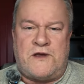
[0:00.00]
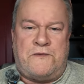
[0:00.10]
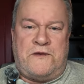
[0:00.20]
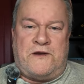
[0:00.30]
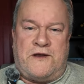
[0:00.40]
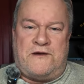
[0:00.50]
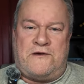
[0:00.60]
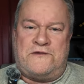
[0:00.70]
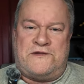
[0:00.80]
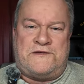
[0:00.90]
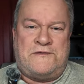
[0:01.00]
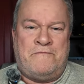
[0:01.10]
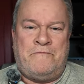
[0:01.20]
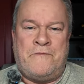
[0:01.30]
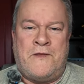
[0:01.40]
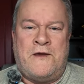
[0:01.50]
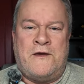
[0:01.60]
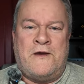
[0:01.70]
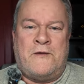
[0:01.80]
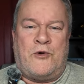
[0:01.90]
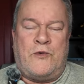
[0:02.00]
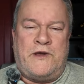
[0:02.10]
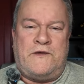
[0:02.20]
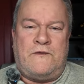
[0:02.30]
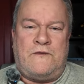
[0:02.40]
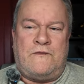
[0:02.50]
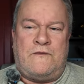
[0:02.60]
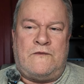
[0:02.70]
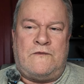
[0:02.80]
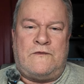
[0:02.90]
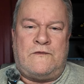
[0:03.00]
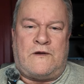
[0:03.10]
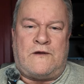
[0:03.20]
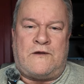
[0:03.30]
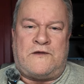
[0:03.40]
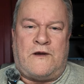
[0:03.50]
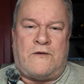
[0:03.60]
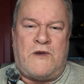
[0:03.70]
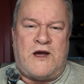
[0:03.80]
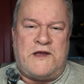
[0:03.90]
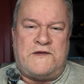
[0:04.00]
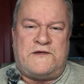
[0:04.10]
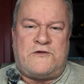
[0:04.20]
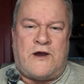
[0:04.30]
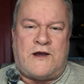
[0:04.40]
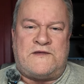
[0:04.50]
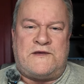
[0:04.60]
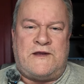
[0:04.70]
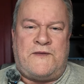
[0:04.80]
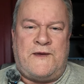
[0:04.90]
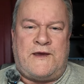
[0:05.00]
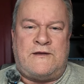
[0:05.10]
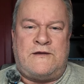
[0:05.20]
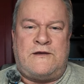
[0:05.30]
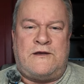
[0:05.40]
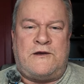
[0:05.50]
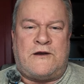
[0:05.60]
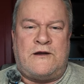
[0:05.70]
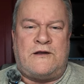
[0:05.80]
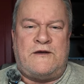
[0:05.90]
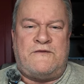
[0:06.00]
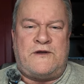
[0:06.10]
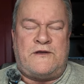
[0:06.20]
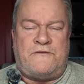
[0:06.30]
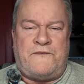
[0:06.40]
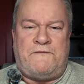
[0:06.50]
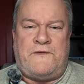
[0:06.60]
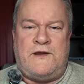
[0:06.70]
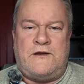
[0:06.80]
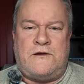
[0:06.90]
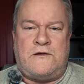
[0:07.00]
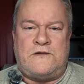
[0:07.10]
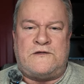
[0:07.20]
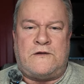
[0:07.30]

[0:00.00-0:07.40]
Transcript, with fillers: something else. But we our, our minds trick us into thinking, yeah, you're going to live another 50 years